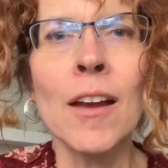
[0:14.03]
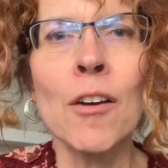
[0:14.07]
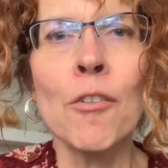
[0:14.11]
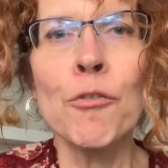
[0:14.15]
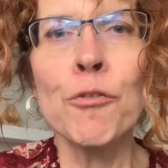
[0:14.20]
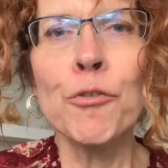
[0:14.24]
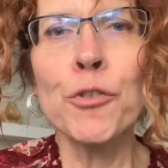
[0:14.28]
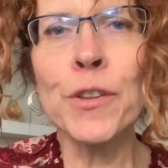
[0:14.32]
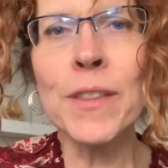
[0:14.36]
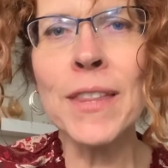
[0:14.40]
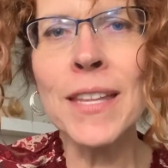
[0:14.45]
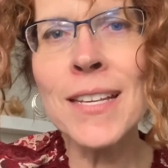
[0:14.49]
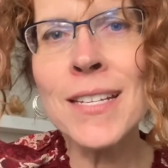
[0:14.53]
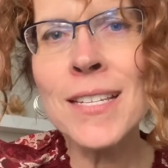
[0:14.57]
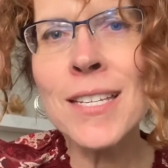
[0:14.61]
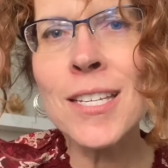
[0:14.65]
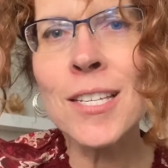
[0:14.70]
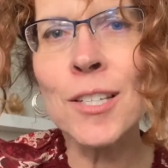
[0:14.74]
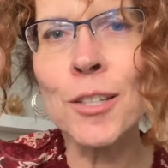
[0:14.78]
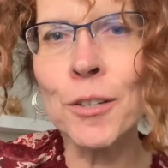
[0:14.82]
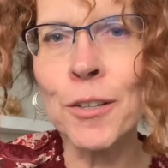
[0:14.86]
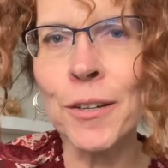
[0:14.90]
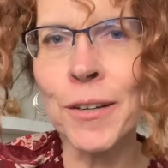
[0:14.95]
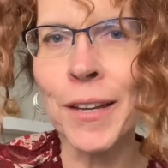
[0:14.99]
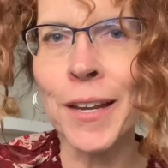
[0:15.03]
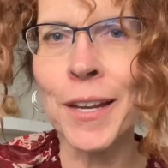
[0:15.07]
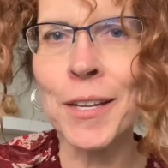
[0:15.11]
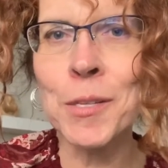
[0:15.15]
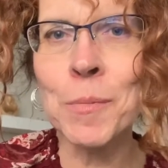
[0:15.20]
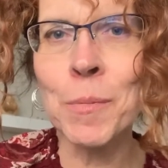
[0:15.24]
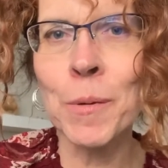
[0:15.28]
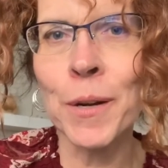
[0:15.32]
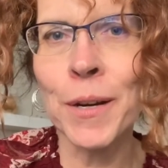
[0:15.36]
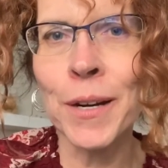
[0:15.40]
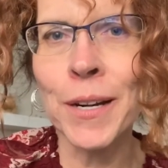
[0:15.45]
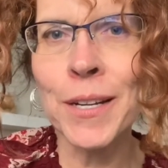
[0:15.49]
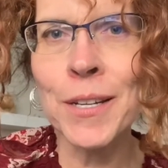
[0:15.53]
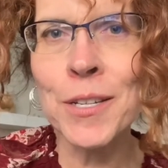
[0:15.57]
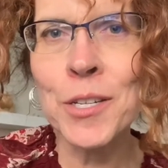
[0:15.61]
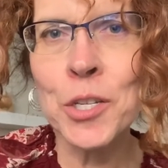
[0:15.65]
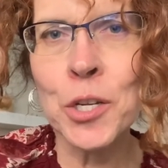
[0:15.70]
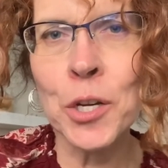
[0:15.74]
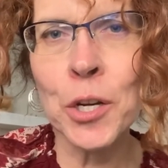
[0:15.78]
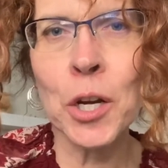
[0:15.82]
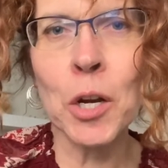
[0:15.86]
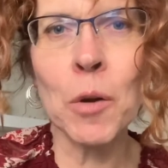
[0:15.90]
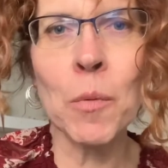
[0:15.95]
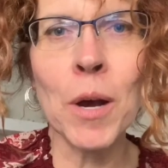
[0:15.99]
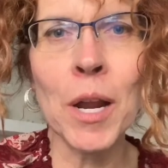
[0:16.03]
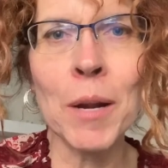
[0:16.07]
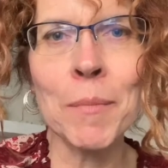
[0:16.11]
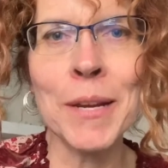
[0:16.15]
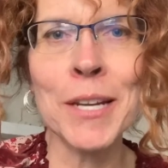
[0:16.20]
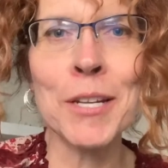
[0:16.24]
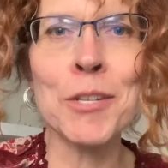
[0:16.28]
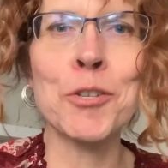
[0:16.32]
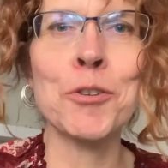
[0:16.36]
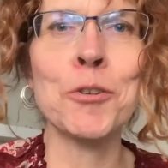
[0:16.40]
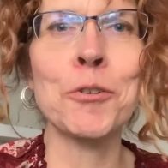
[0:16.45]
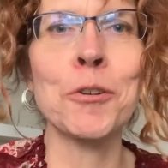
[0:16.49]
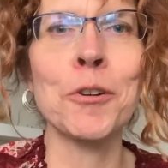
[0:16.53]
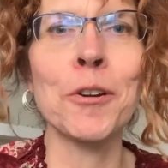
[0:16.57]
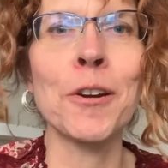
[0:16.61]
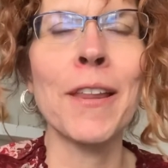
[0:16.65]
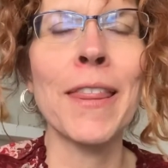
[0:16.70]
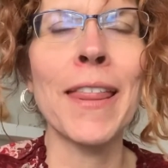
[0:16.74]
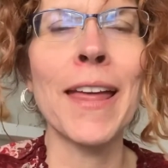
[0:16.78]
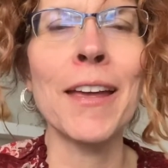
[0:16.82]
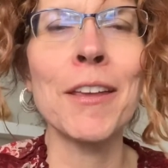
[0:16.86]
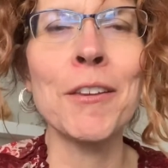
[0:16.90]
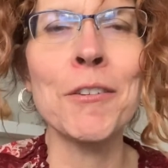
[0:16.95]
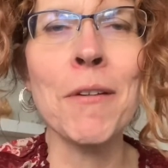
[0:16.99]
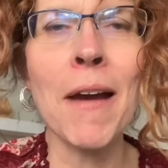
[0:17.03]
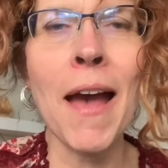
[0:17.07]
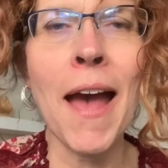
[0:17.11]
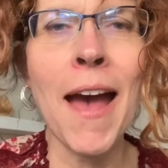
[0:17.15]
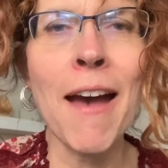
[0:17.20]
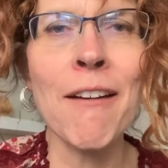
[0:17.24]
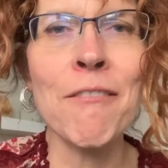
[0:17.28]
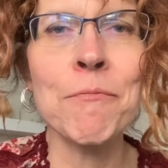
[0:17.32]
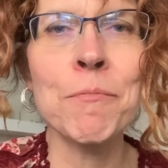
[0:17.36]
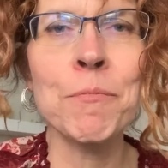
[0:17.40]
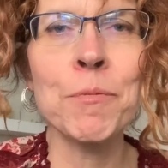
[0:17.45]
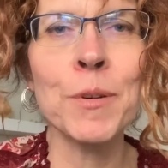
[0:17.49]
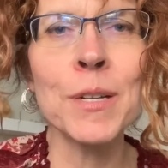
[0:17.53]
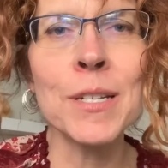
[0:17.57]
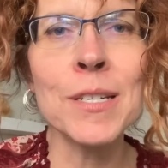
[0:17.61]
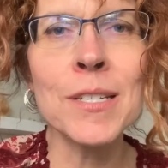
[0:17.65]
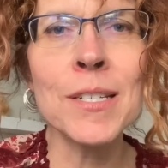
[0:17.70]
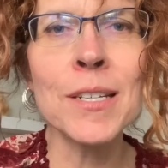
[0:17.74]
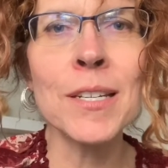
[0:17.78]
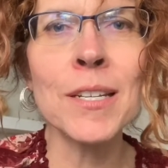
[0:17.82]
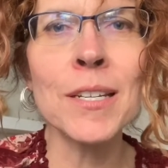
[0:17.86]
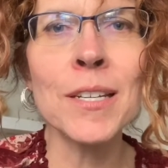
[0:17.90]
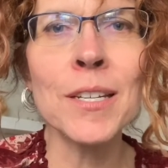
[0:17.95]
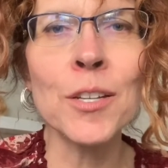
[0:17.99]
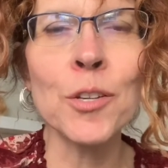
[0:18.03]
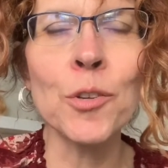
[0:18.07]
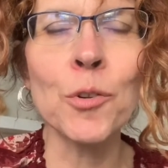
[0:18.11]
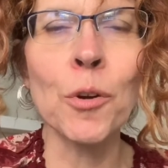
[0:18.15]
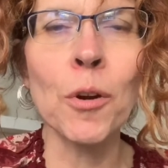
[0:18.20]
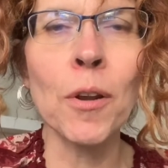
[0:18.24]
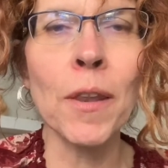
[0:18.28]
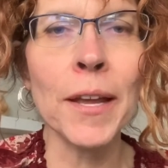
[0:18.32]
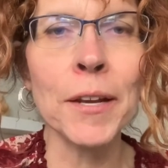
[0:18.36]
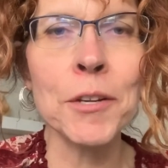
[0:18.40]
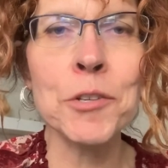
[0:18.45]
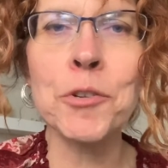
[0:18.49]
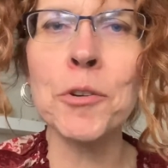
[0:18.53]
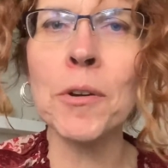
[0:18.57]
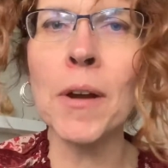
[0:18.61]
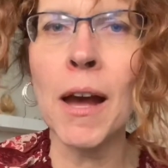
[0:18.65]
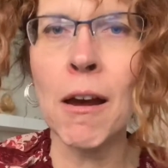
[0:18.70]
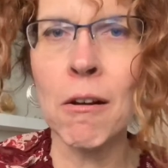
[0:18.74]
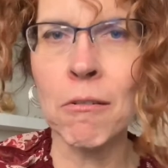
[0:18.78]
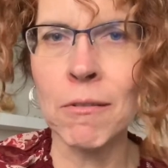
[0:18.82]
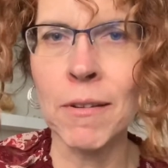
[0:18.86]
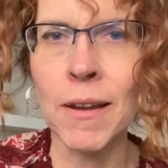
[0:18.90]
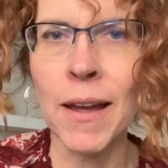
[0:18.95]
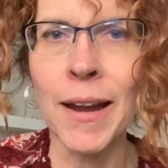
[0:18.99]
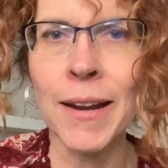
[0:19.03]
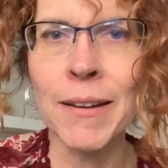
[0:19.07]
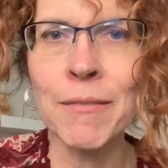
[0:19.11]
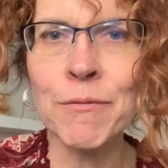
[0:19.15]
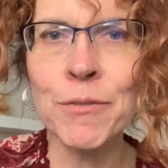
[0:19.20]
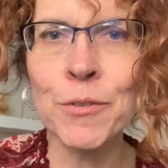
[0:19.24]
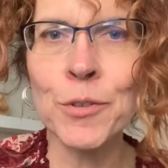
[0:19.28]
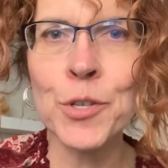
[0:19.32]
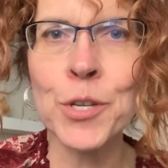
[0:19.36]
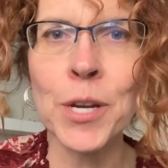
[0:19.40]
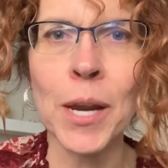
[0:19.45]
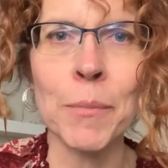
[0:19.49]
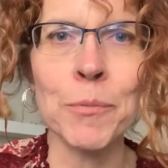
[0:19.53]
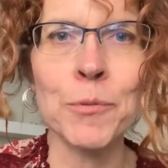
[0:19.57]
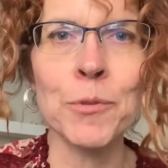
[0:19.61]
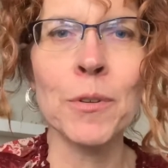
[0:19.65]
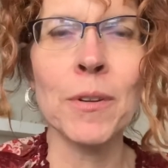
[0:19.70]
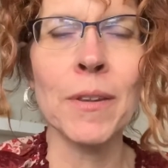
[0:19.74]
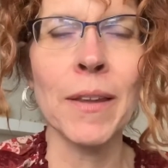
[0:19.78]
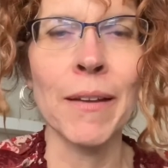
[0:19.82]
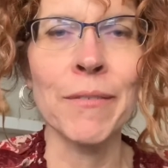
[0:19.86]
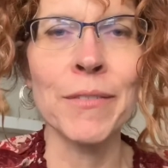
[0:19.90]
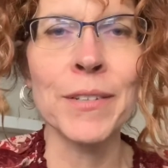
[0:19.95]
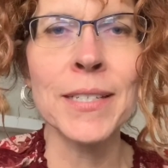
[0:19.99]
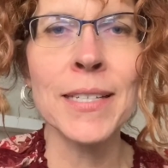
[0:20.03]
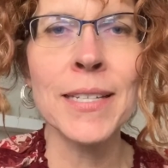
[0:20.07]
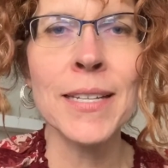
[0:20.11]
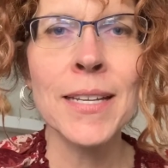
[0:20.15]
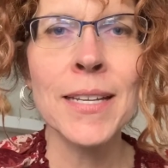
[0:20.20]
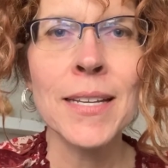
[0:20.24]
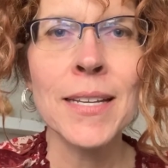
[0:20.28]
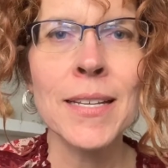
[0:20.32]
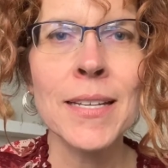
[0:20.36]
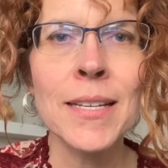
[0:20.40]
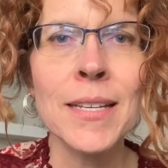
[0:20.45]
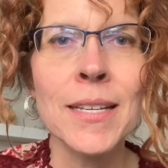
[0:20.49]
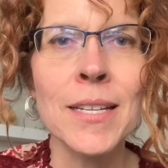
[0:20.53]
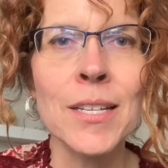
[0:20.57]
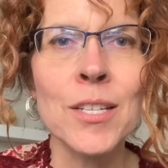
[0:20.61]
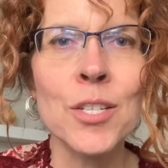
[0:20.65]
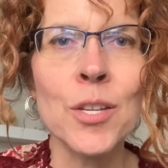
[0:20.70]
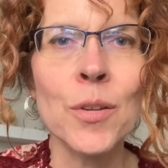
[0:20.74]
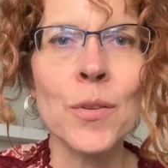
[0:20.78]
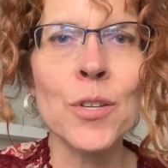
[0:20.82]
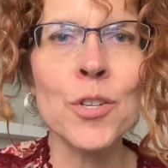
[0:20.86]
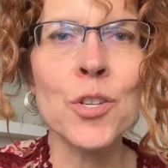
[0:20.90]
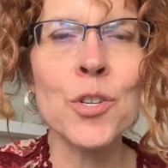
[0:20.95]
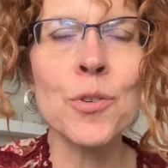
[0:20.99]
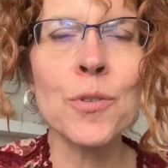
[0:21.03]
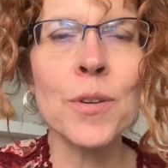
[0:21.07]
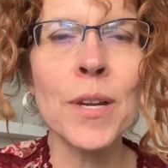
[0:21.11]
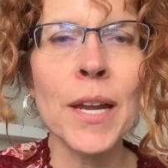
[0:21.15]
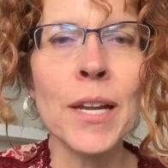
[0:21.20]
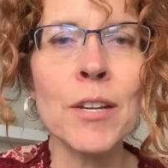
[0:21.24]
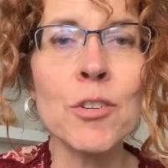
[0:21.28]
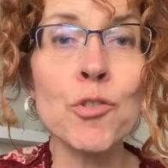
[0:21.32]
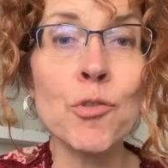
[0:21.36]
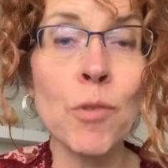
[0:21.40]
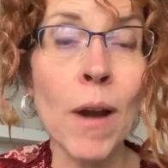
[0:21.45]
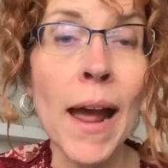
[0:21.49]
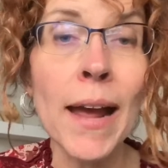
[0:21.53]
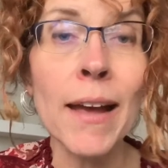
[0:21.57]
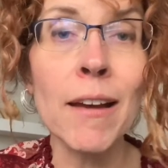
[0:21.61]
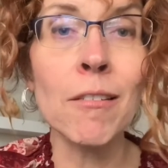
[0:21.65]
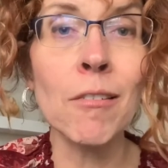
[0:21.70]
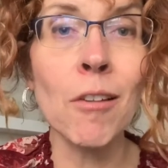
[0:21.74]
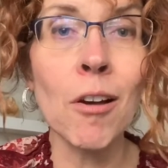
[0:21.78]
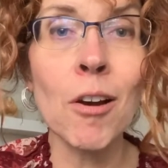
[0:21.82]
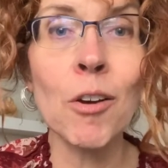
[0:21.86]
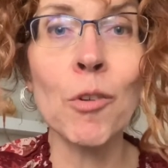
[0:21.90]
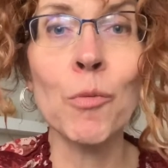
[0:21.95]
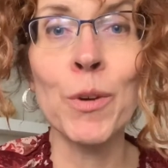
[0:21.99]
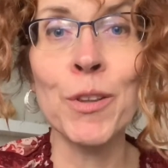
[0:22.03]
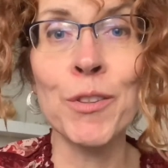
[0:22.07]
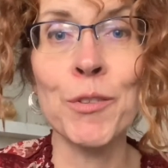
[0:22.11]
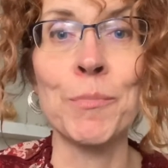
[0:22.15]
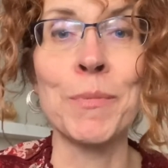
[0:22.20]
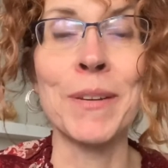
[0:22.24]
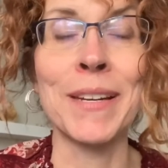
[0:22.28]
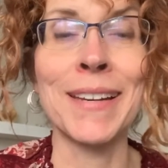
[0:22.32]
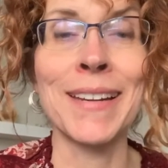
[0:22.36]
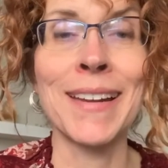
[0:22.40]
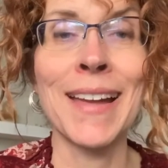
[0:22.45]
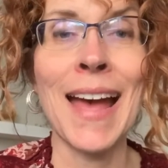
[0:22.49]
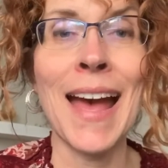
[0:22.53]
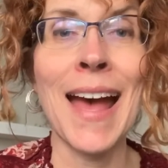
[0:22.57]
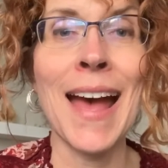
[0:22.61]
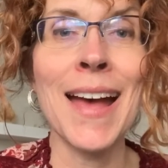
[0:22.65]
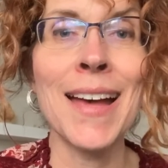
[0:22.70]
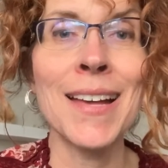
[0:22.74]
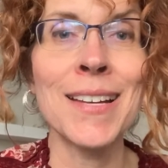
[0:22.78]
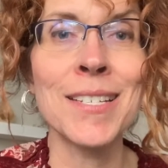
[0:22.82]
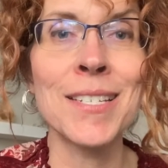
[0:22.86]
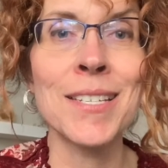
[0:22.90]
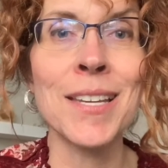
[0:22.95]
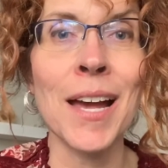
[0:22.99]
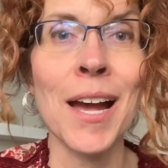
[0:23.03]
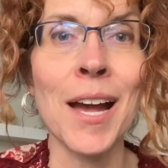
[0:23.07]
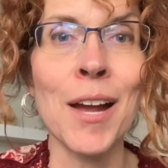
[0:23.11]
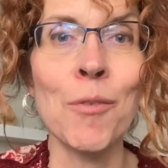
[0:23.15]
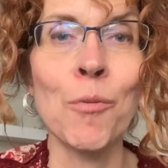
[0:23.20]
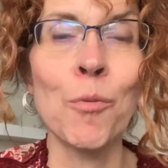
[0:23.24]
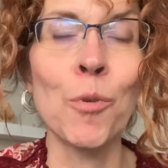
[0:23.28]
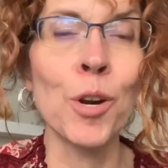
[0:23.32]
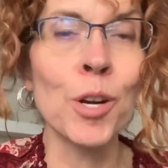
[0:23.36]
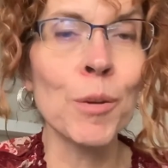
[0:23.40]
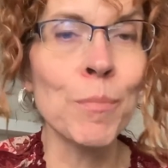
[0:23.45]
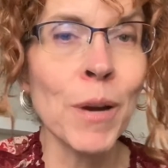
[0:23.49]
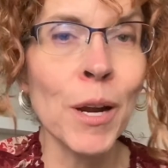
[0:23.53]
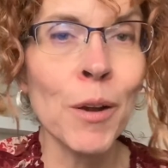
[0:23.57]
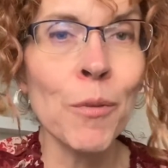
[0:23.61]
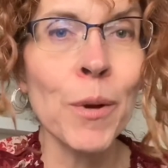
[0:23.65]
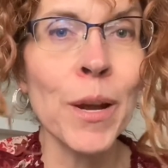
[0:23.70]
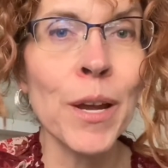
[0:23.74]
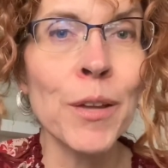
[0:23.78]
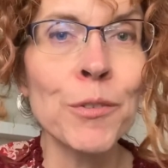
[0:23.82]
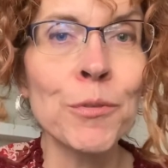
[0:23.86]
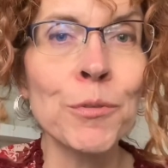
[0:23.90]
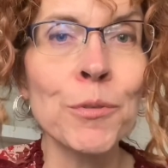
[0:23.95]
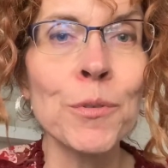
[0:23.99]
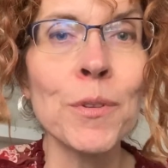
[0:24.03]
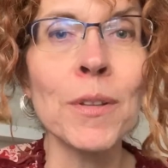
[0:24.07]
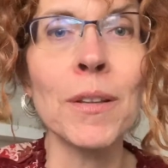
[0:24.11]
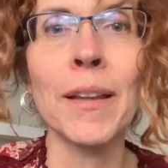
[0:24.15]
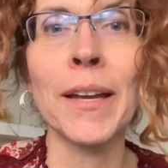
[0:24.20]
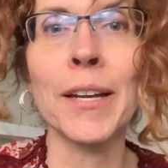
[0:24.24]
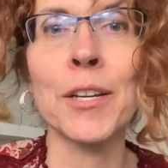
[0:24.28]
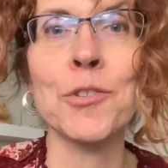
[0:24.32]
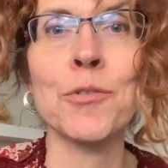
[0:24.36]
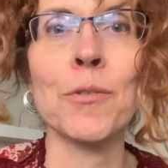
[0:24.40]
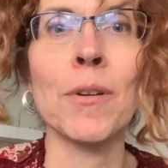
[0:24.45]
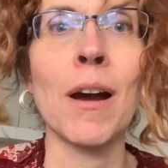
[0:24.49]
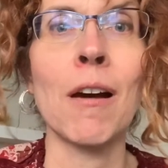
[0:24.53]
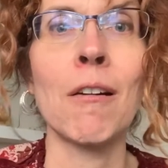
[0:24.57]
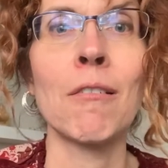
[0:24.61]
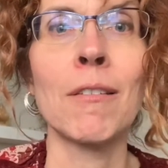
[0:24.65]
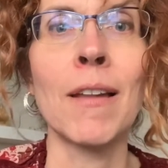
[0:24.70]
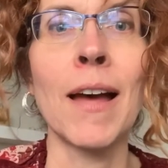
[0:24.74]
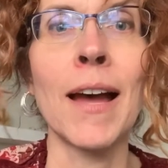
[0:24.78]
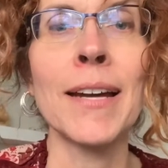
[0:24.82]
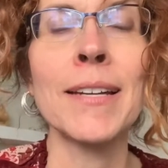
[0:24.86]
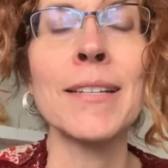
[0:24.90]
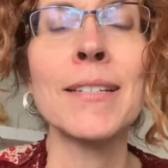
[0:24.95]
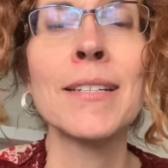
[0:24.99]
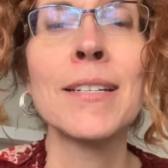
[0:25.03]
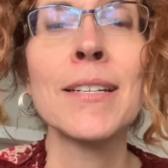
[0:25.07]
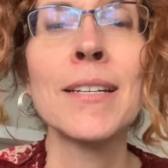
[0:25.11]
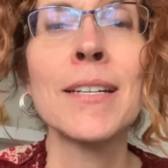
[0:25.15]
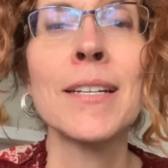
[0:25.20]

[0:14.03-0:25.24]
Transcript: For this learning experience, you're going to want to make sure that you have printed your lecture outline for Chapter 11 so that you can track along with me as I work my way through the lecture outline,